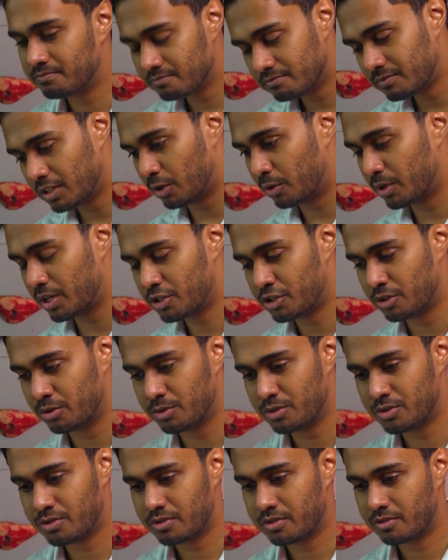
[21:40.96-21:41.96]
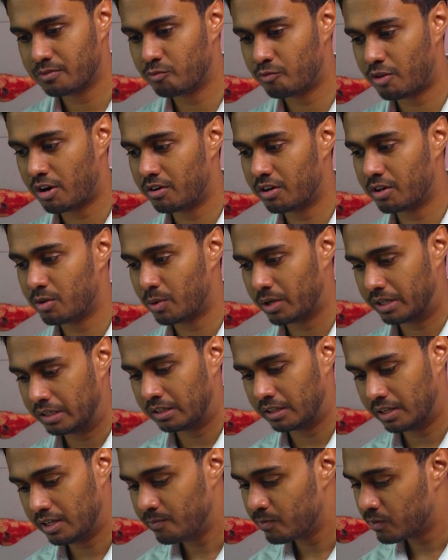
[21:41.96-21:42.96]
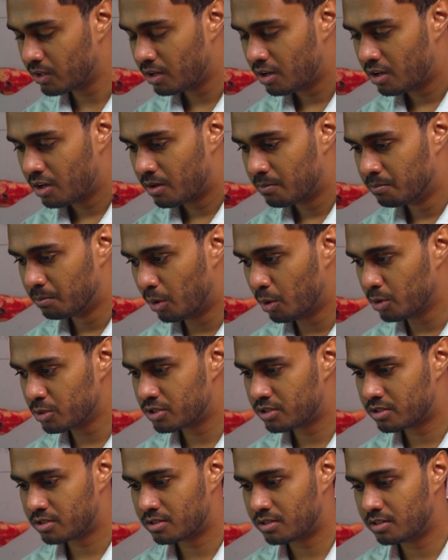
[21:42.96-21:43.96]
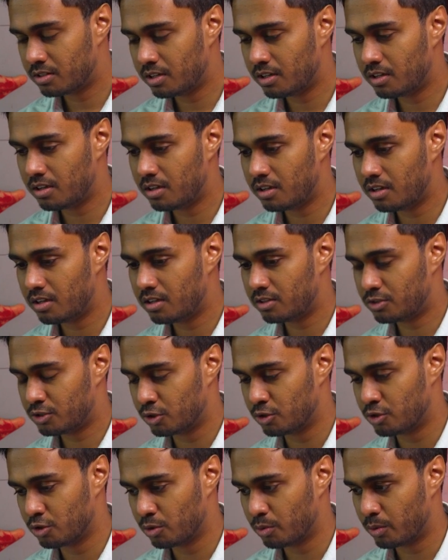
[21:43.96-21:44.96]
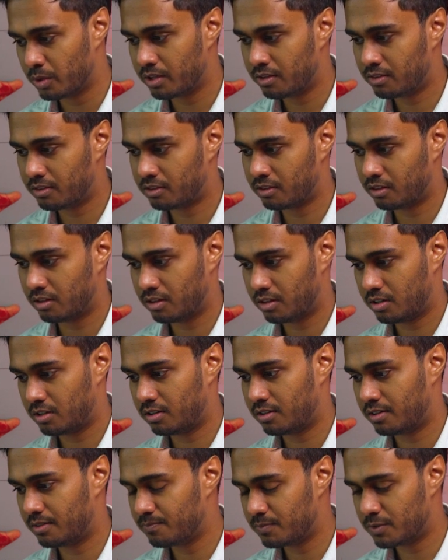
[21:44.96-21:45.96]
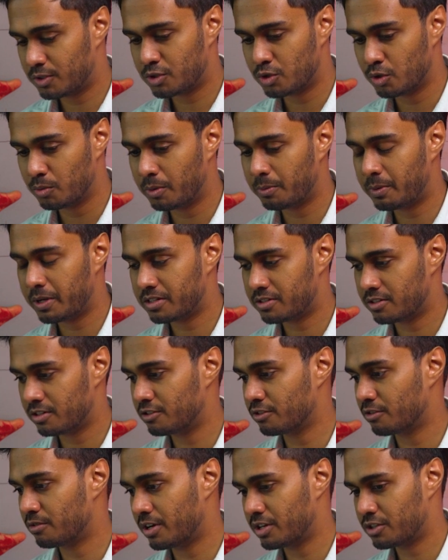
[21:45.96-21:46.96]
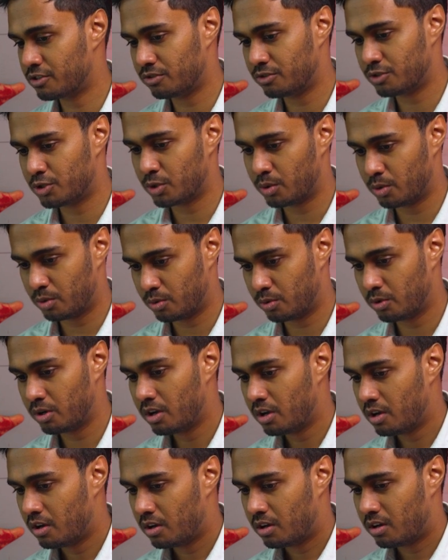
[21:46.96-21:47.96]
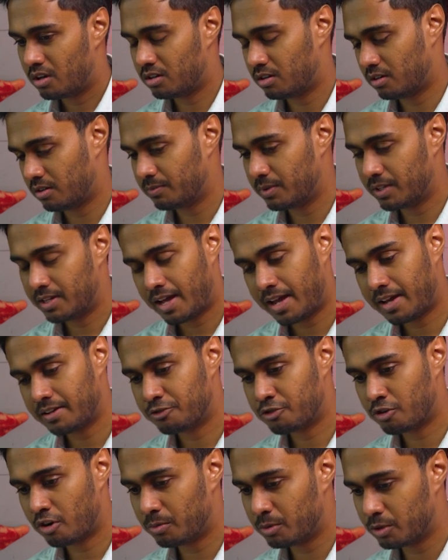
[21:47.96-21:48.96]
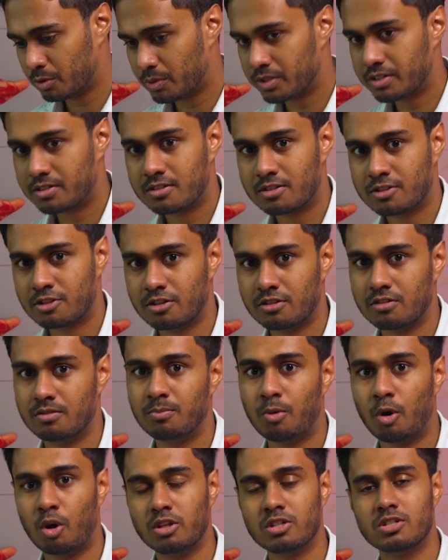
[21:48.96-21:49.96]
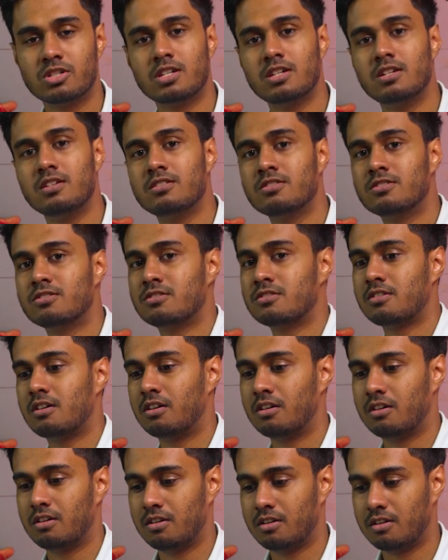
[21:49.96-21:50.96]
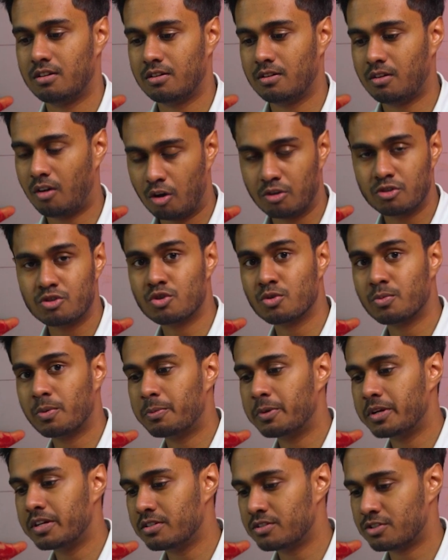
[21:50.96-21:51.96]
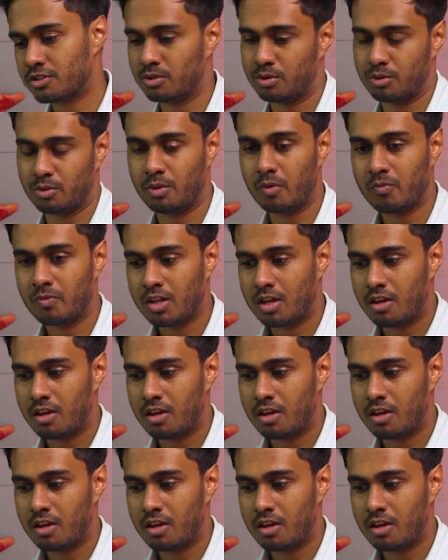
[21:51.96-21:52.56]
issues very quickly, mostly to do with the Supabase integration. So it had trouble with certain policies on Supabase. So